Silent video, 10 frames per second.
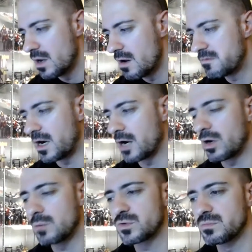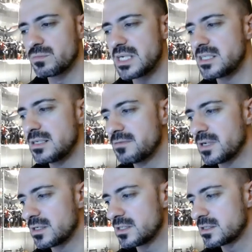firearms from DC
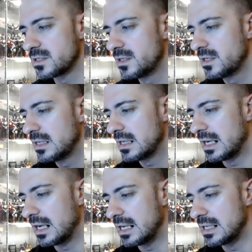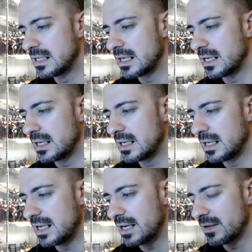figures and
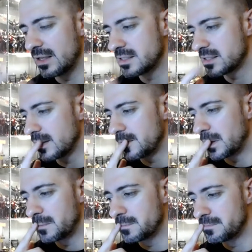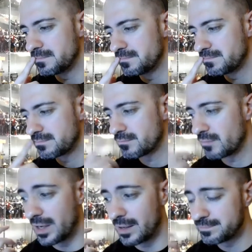now this. So,
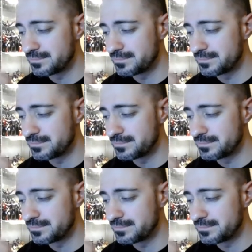yeah.